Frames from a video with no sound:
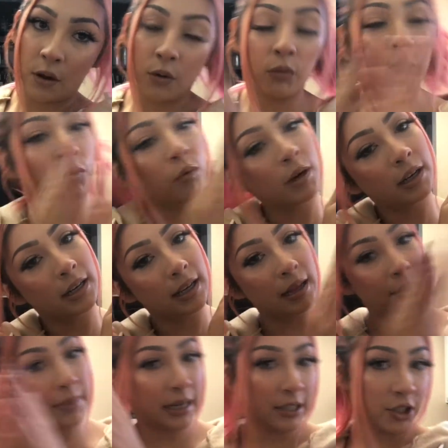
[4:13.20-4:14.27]
What
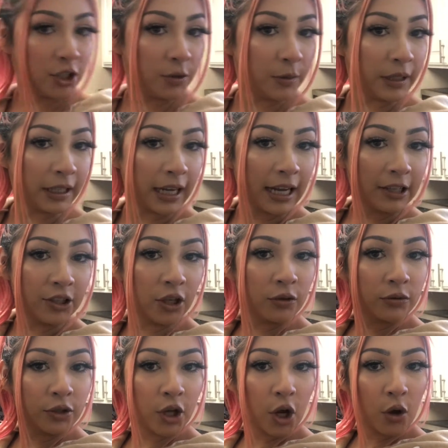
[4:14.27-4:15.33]
am I doing? I don't
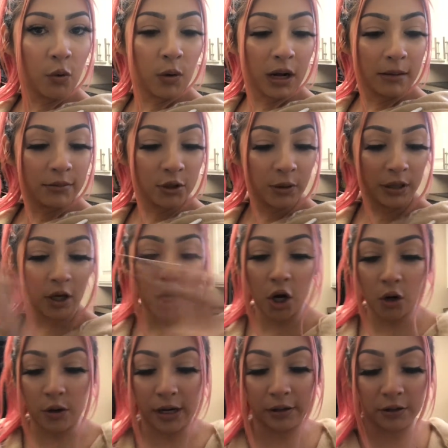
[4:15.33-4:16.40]
know what I'm doing.
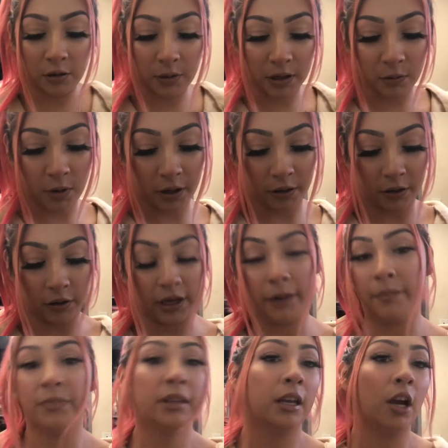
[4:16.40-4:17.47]
Oh, arowana water. Okay.
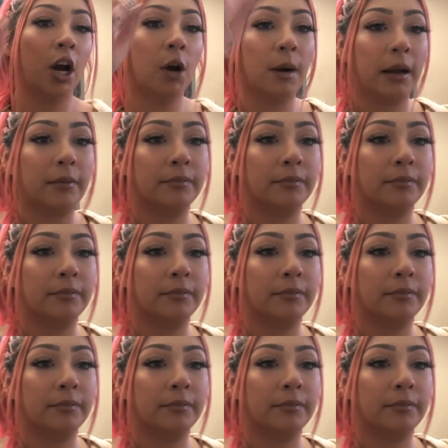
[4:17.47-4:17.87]
All right.